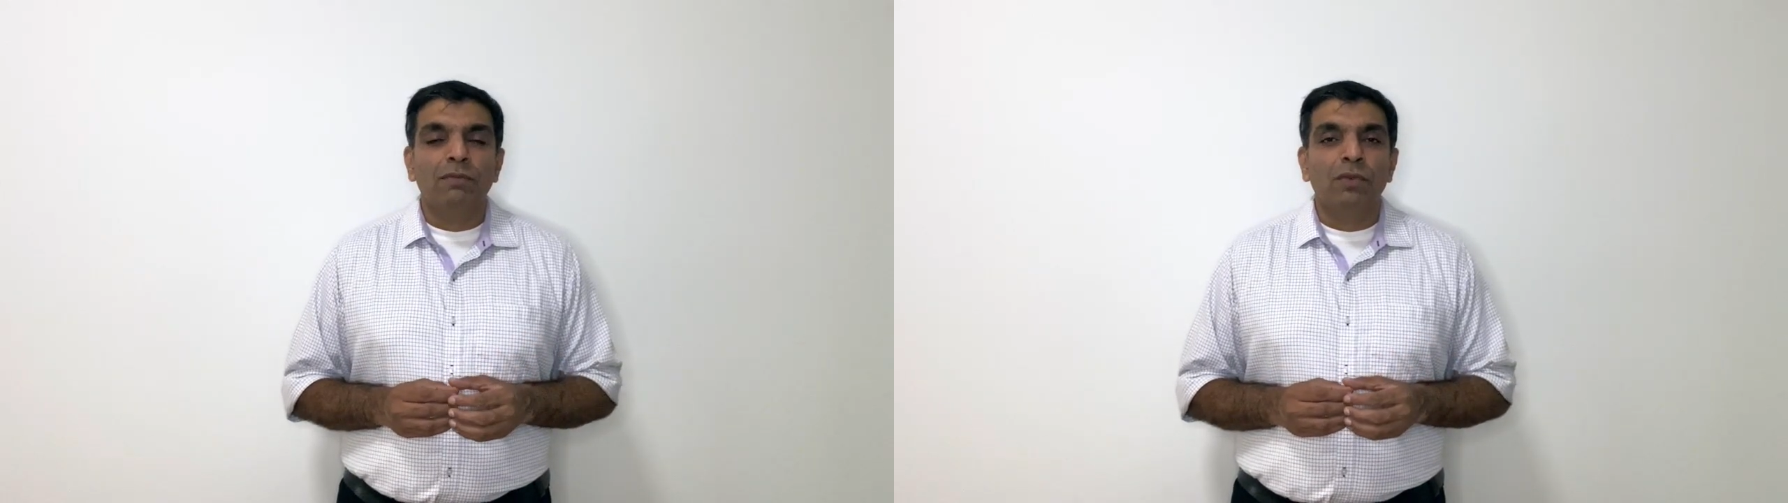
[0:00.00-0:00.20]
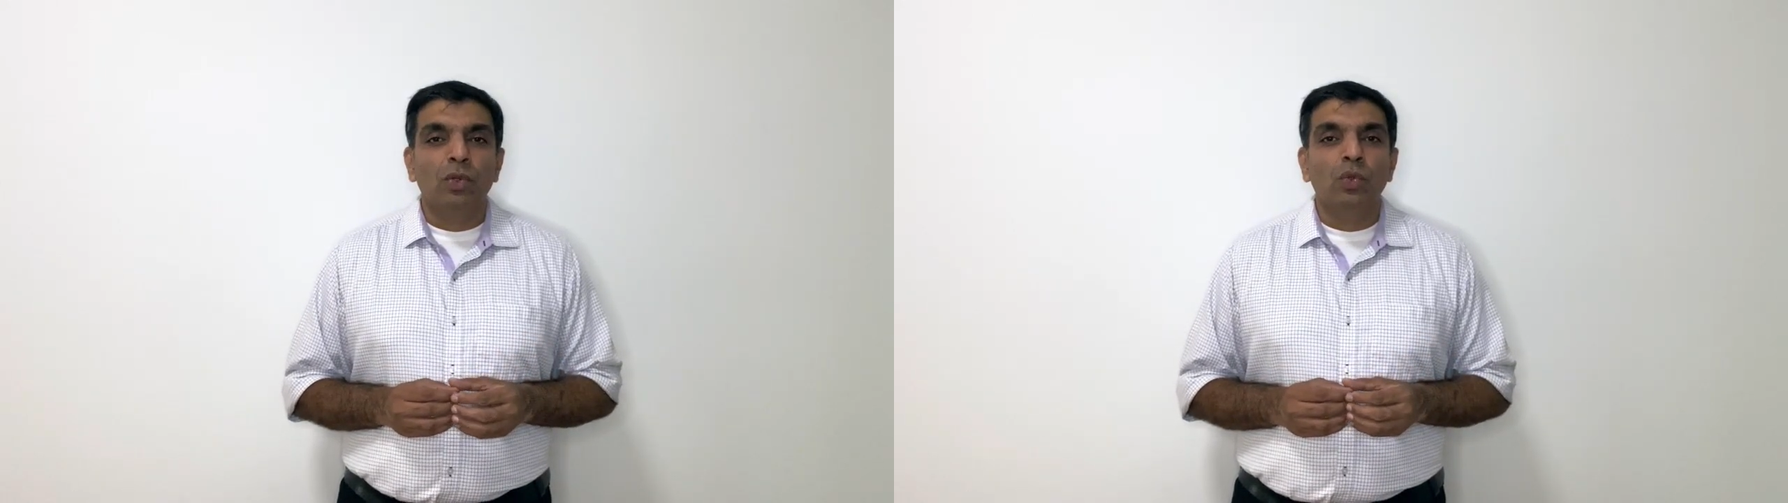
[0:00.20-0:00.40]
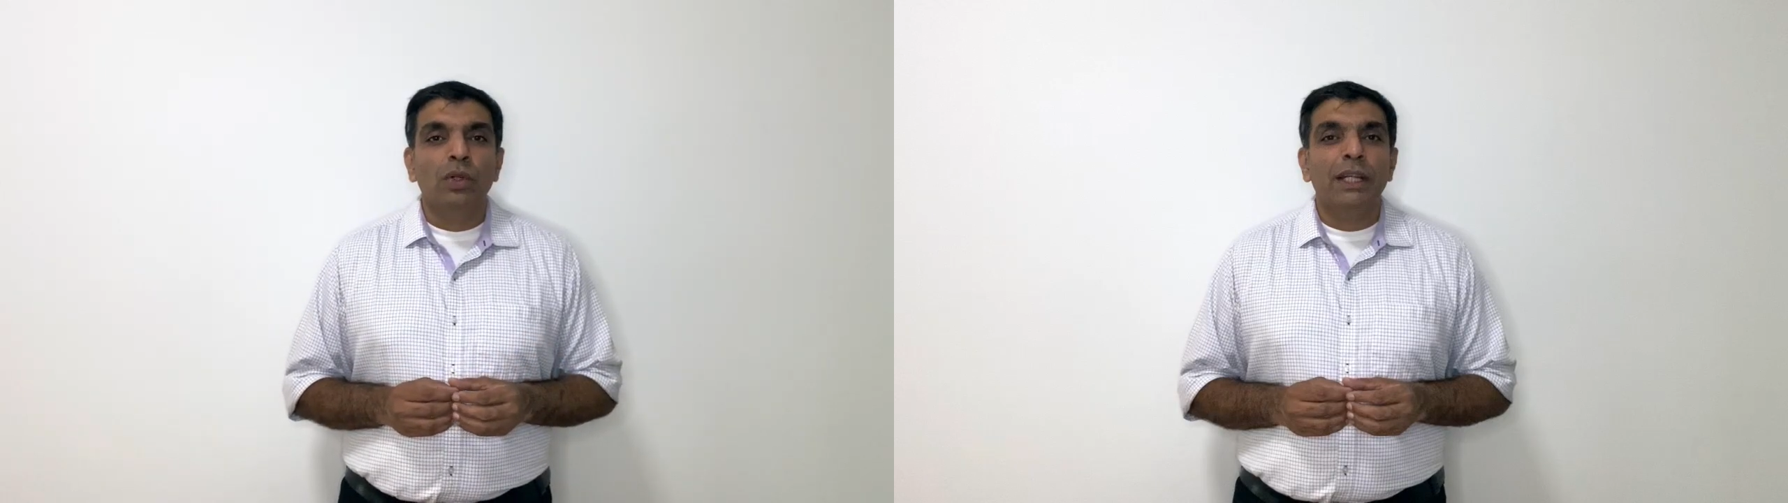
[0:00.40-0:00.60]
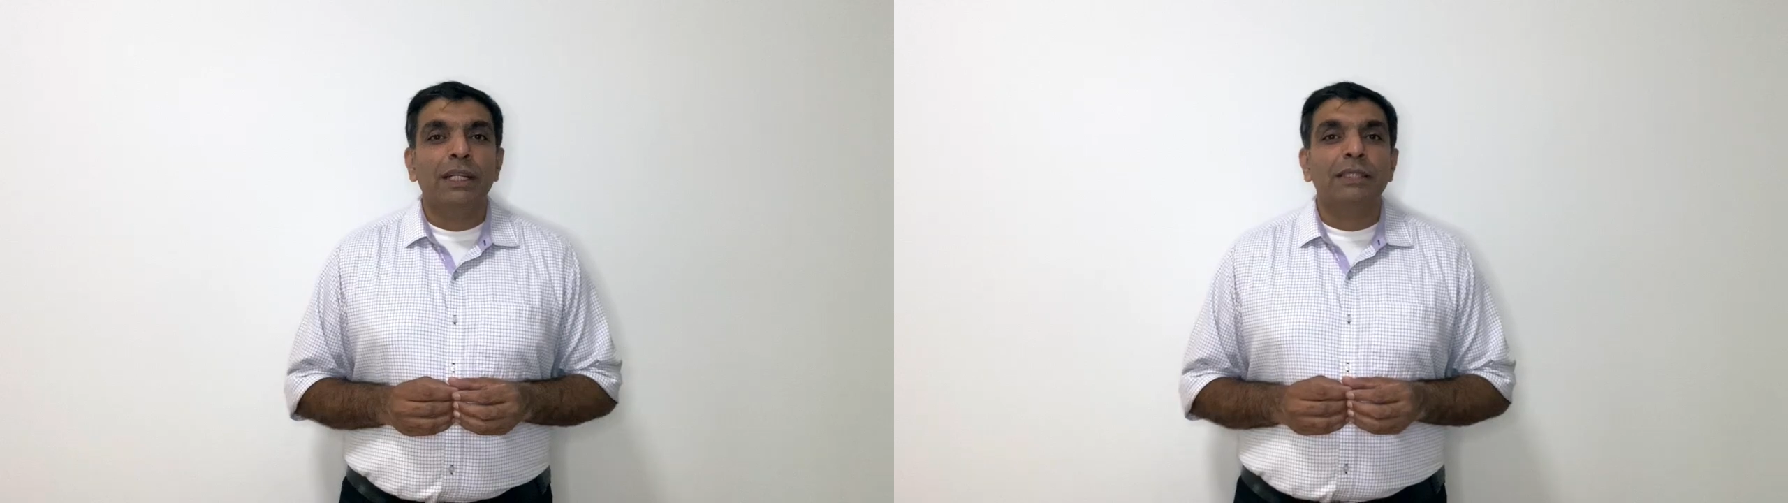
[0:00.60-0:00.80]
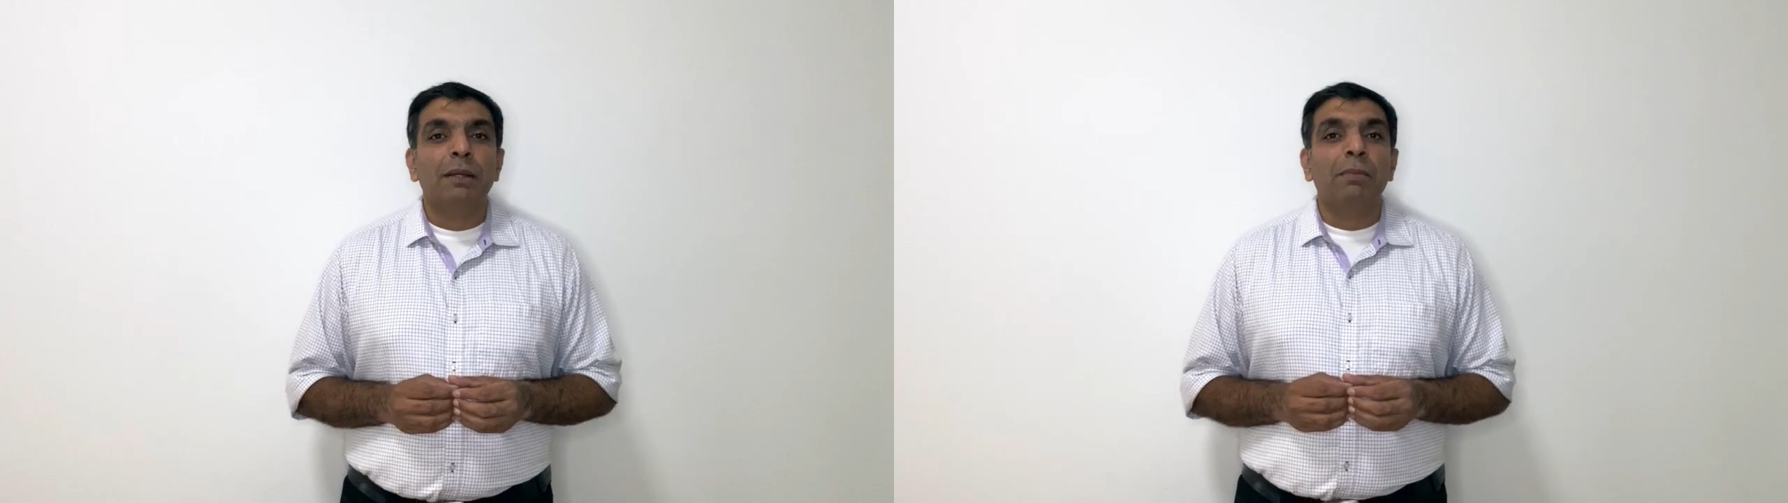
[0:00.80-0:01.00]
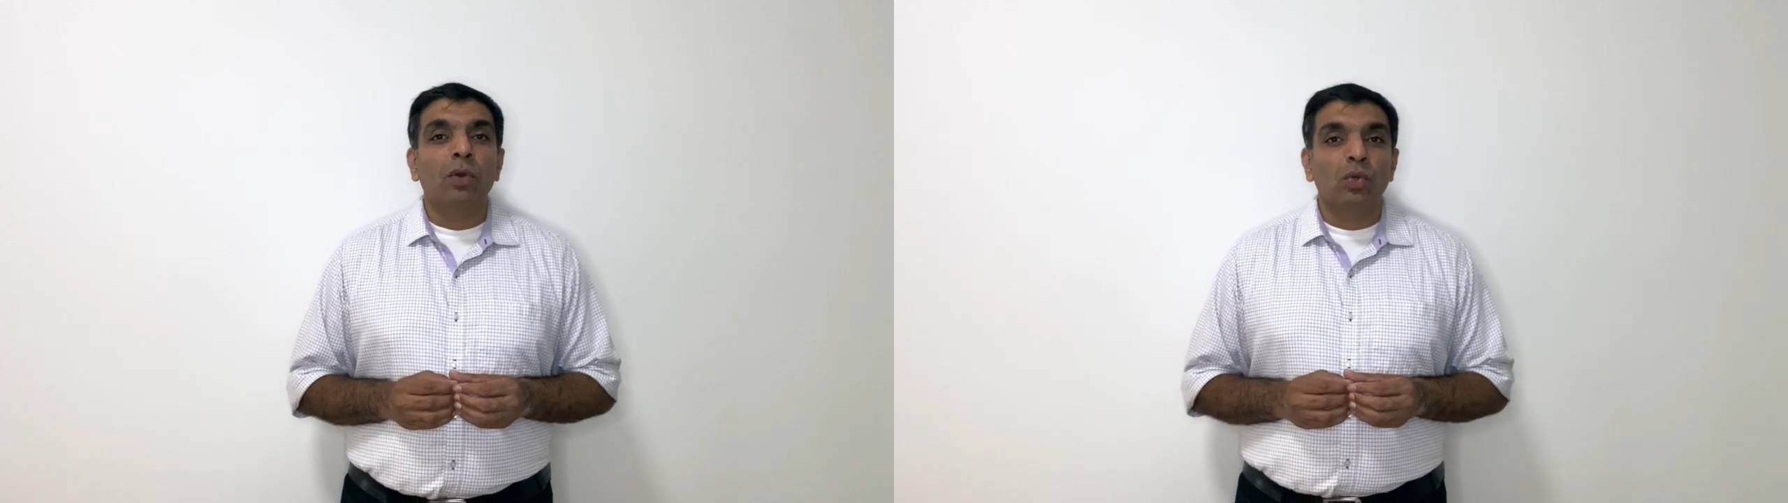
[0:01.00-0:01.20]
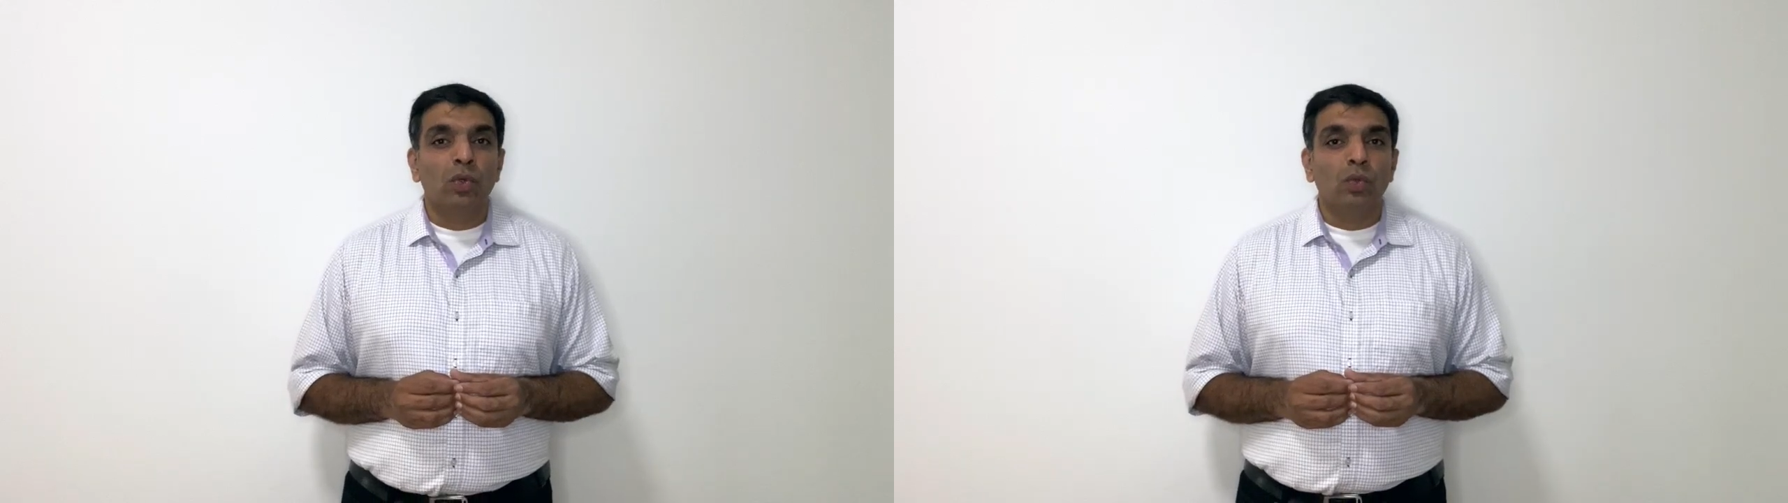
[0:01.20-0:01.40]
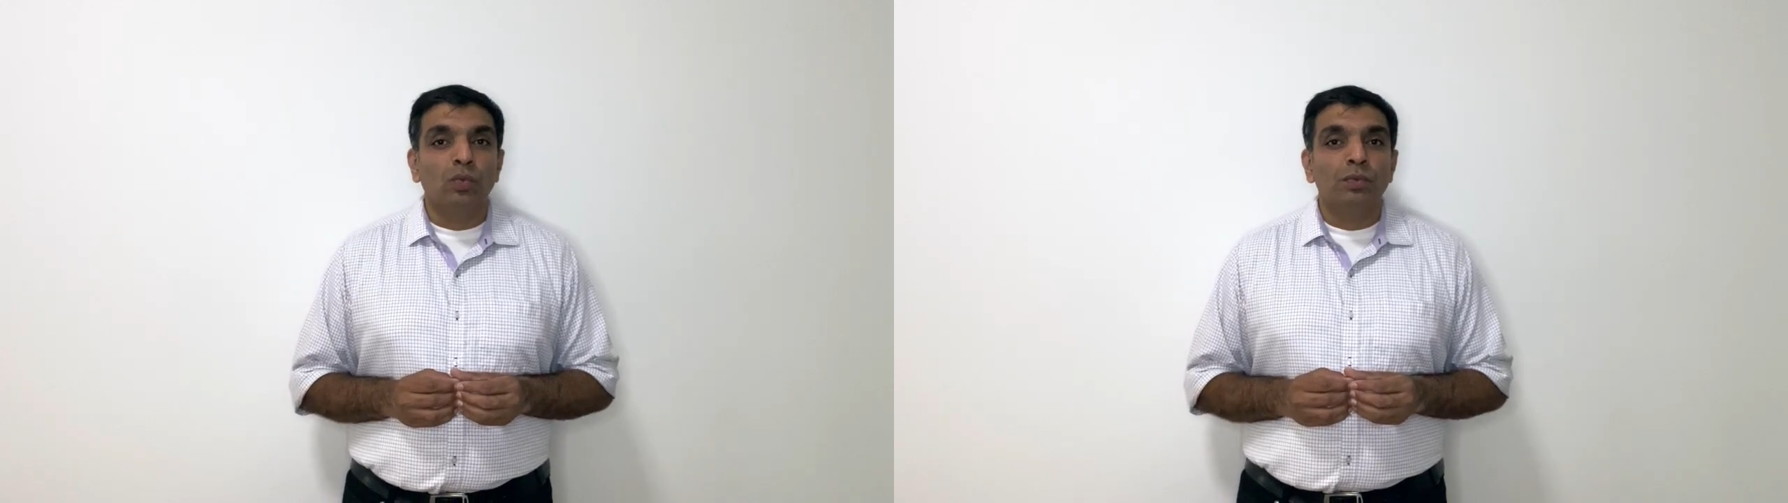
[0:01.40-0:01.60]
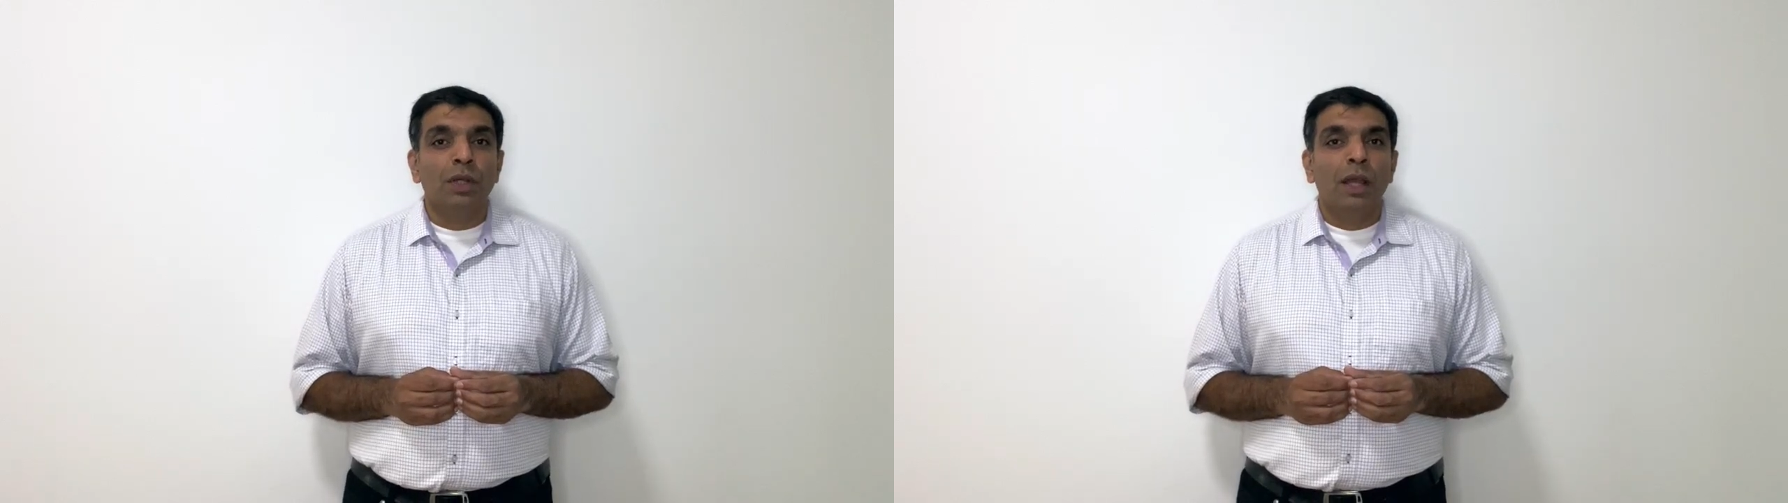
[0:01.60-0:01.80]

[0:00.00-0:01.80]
flu, it is about 2.